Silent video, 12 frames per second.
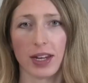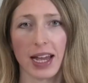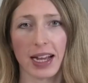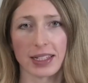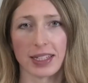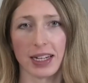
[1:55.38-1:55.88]
The
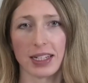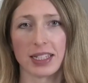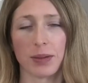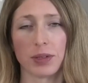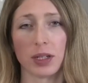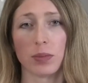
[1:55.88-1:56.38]
next set of
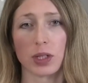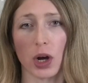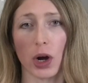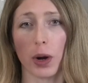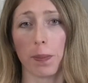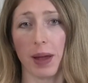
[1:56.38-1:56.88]
symptoms
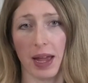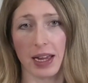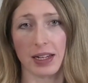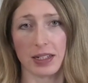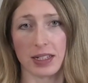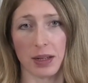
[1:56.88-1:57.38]
are pain